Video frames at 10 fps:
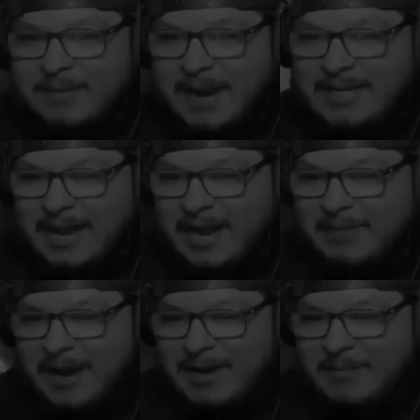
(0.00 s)
He might die. He
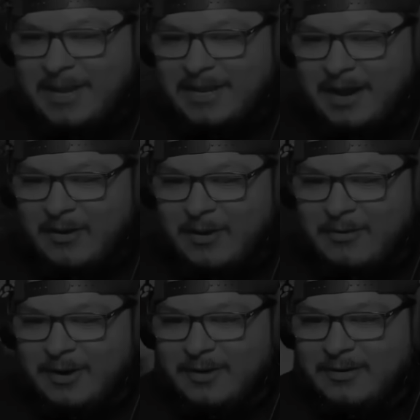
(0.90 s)
might not make it out. Oh,
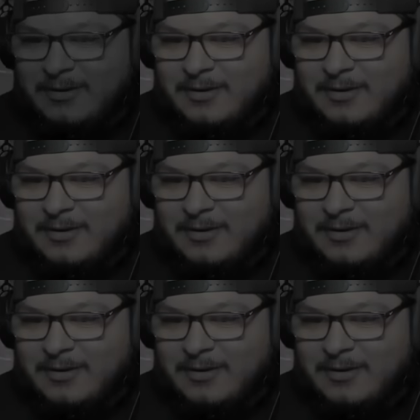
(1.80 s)
no.